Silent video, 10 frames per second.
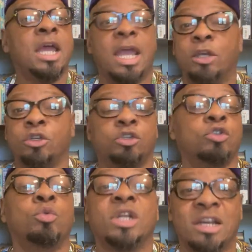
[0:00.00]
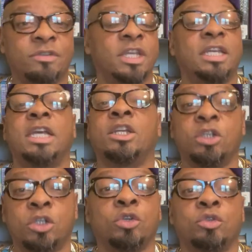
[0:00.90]
and to do whatever they need to
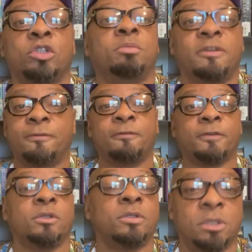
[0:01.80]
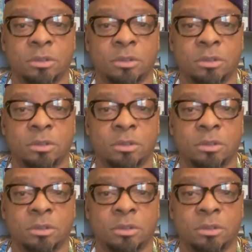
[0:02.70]
do to be fulfilled.